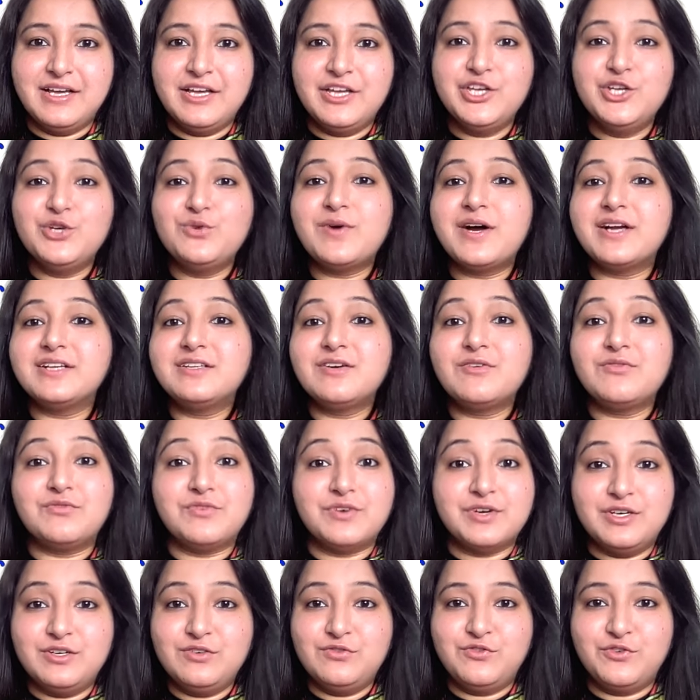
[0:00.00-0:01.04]
You are the
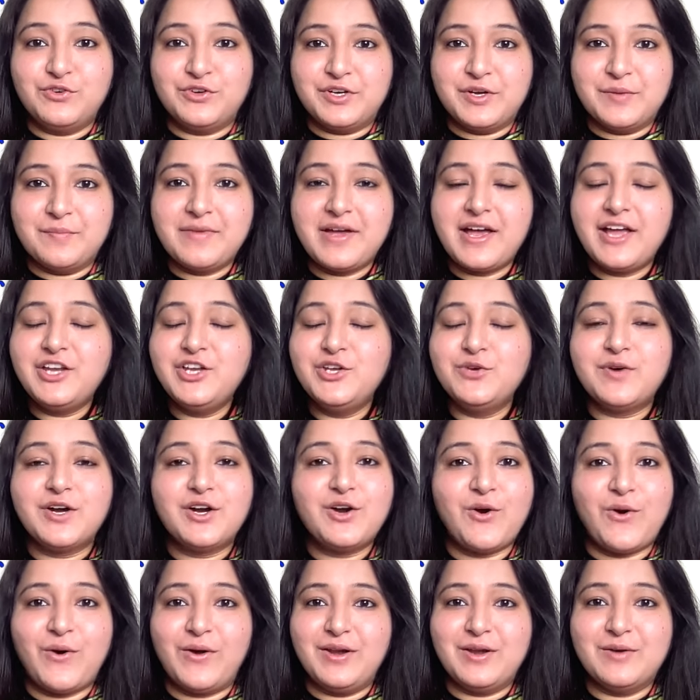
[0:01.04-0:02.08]
world for him and you
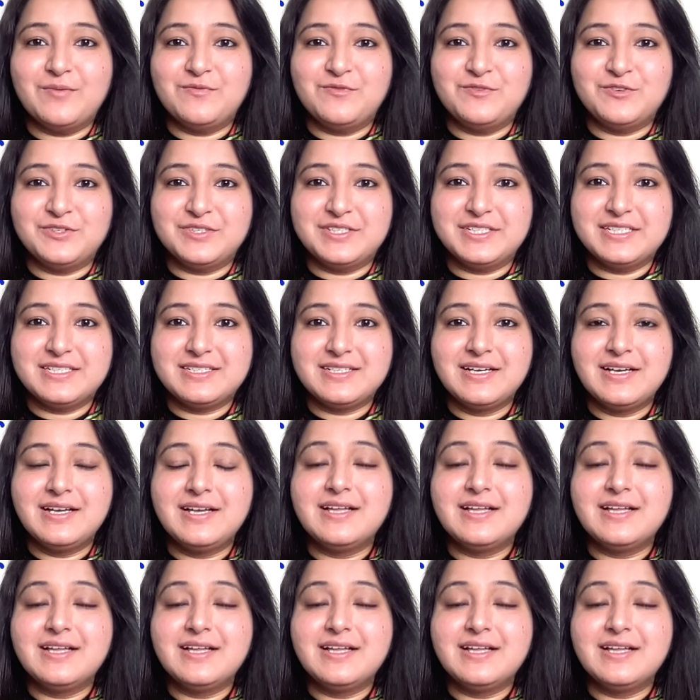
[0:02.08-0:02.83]
are all up for it.